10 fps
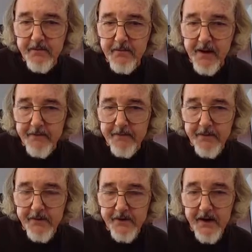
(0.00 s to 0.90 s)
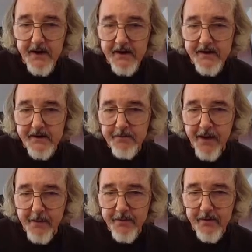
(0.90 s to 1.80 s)
have some maps. Maybe he'll do. He takes
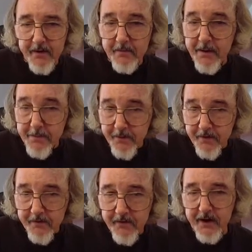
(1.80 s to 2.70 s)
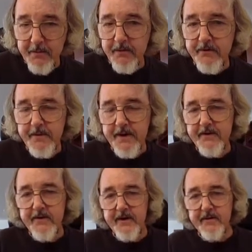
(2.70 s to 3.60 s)
paper, uh, paper for emeralds
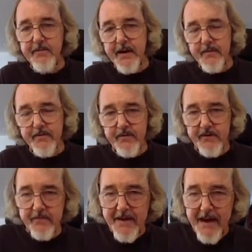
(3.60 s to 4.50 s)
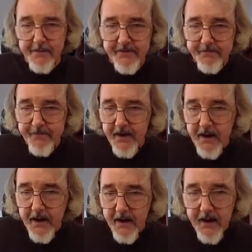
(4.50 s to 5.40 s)
because he needs paper for his maps,
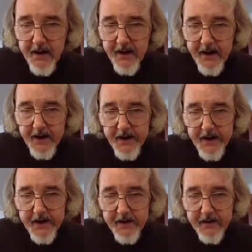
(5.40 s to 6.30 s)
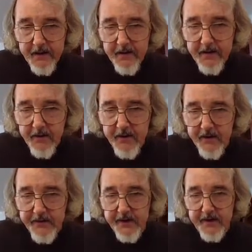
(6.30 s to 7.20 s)
and uh,
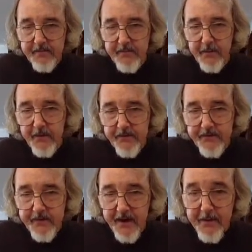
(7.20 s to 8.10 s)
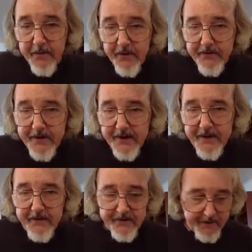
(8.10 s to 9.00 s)
or he'll take emeralds, emeralds,
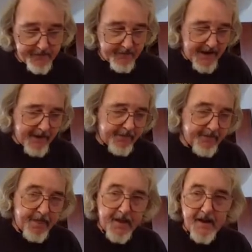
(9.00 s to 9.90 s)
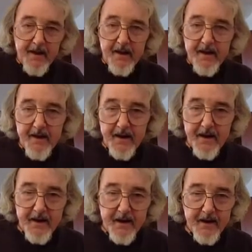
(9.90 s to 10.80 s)
and give us an empty map.
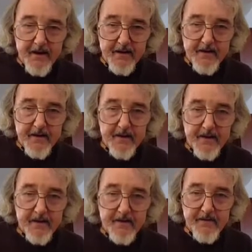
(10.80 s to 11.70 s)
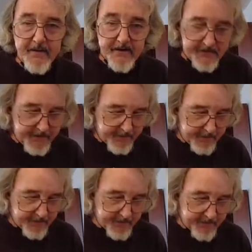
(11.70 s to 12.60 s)
And uh, the V S T
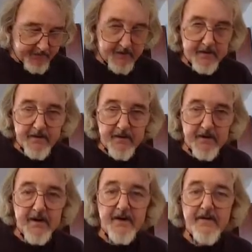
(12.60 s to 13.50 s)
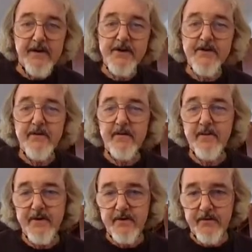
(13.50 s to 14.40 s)
people have done sessions
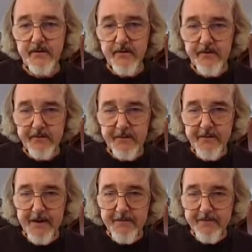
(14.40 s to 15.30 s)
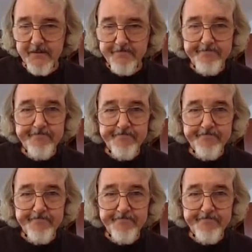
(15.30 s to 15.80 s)
on what to do with those empty maps.